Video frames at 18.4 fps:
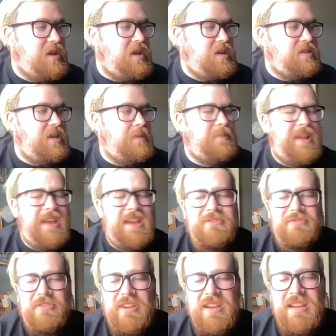They play
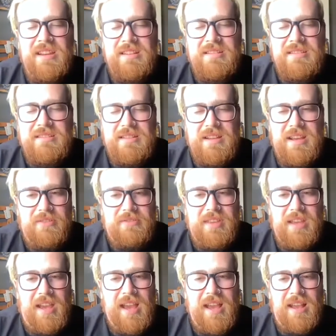arenas now.
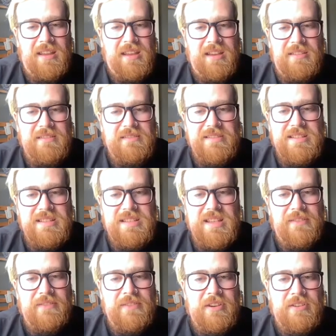They get like
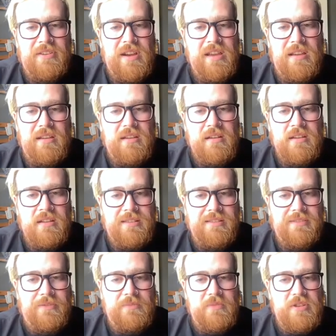7 or 8
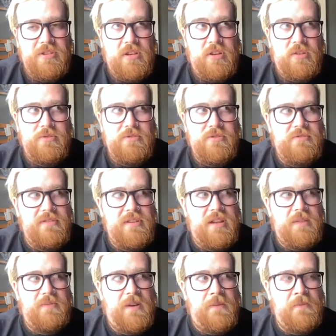girls from the show who are
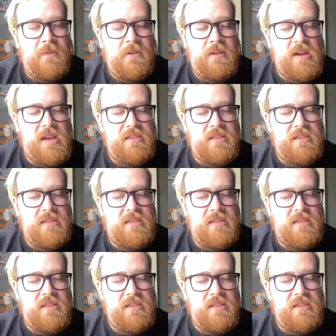really popular,